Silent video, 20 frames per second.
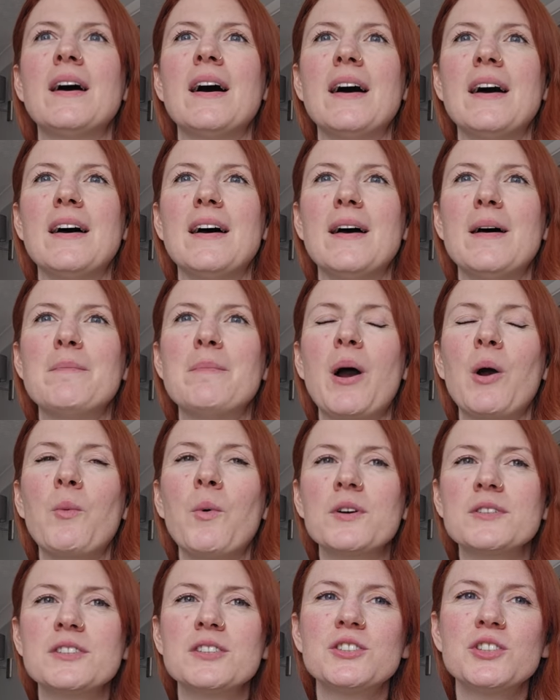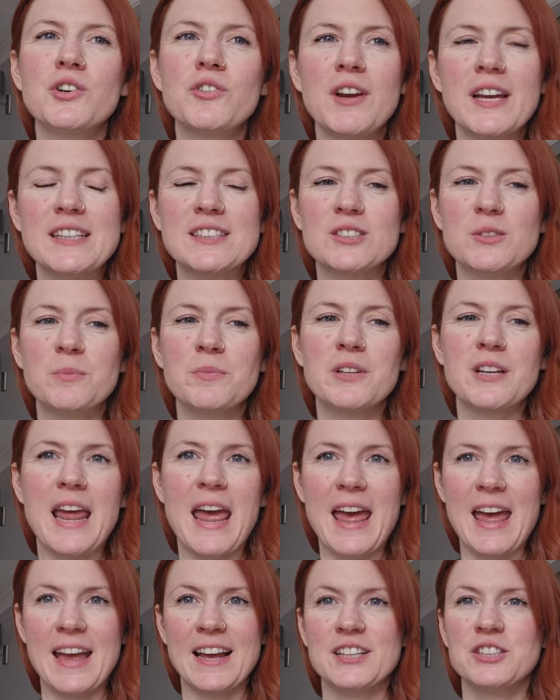Um, but I wanted to create something
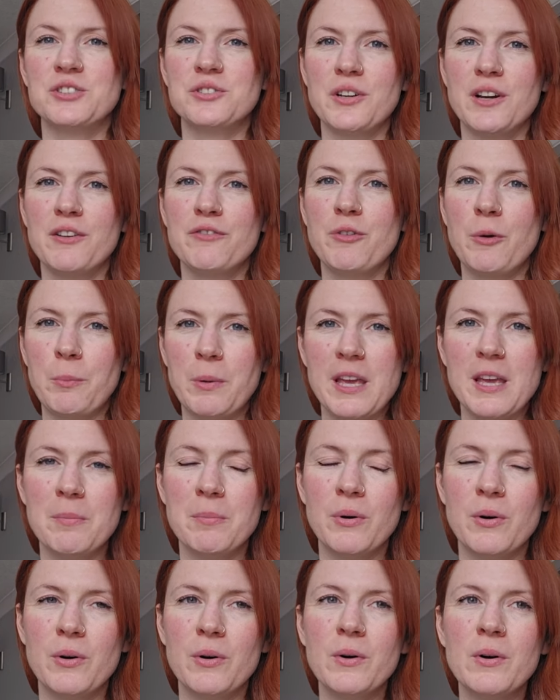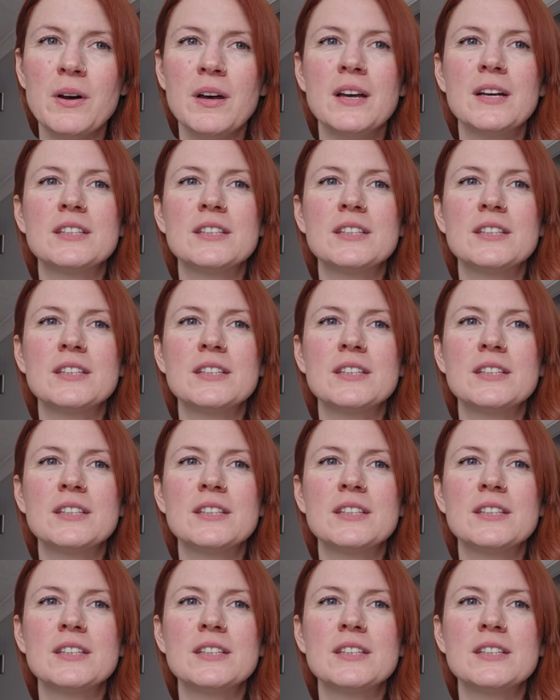extra for people,